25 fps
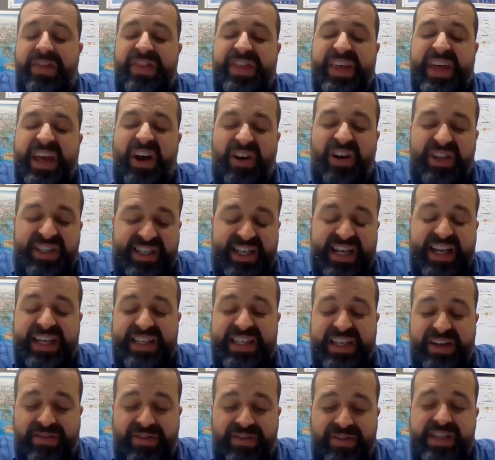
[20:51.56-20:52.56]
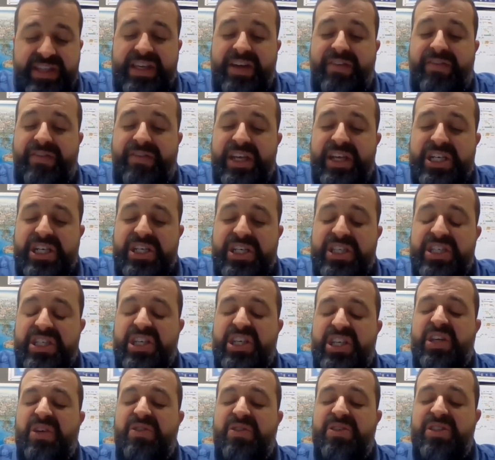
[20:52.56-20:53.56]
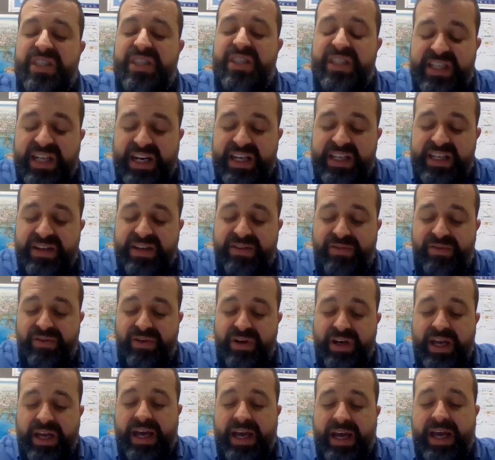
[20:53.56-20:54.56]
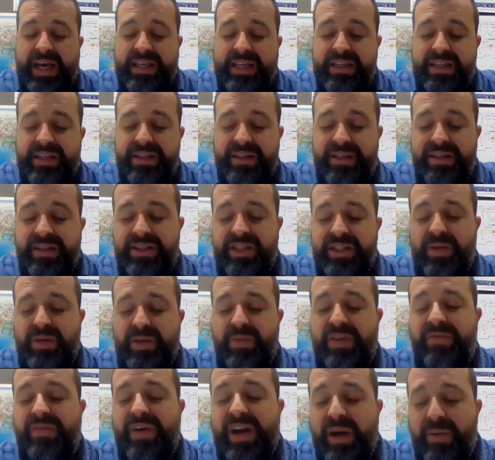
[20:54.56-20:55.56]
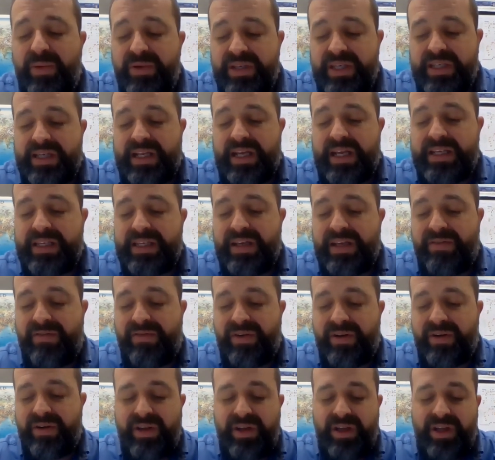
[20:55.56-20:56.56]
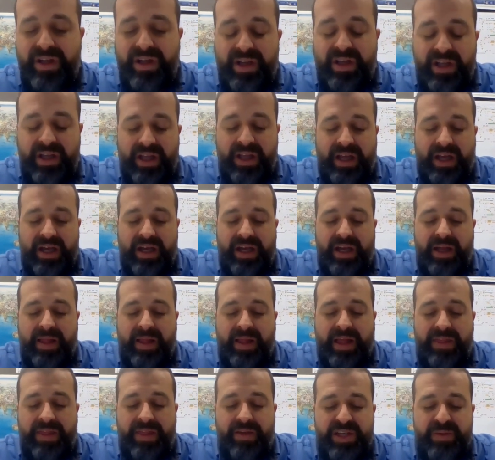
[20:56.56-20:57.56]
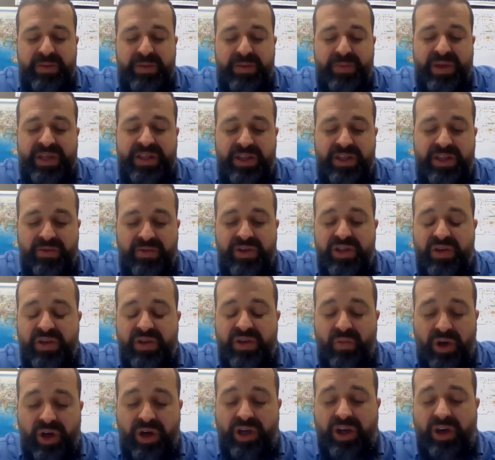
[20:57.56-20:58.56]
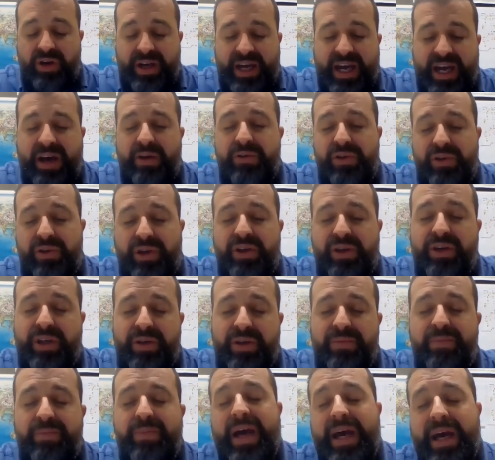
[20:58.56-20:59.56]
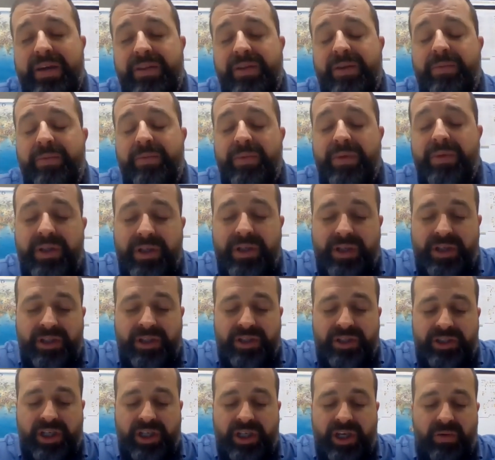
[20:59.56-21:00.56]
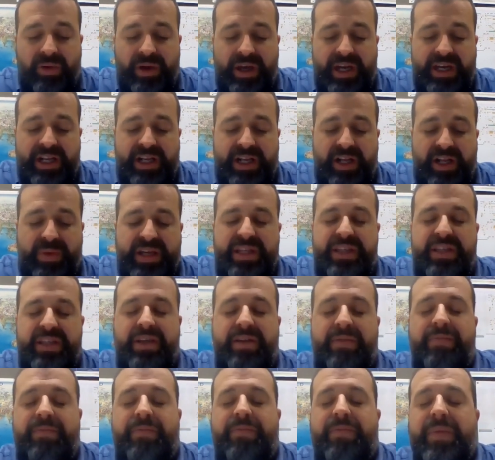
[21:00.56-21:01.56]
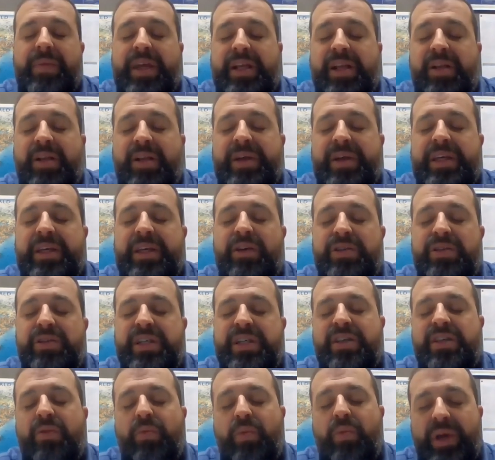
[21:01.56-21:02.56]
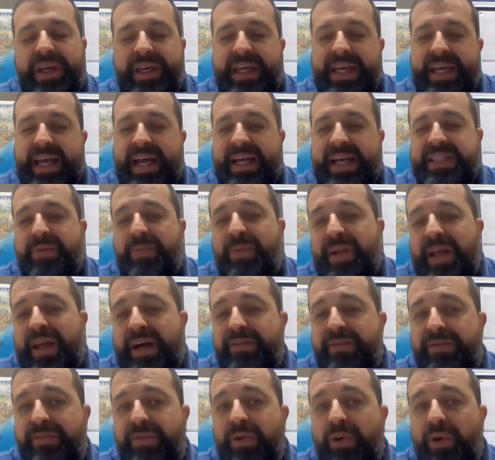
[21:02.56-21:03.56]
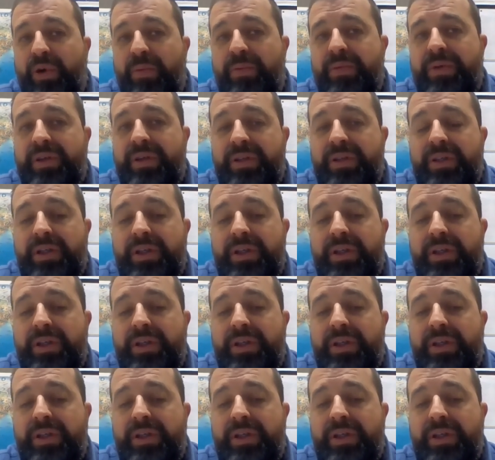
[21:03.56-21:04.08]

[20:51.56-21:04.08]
they are slightly different. The definitions are used, it's slightly different, and some of the variables are slightly different. And there has been done some work on how you can compare them. So it'll be using the wiki as a platform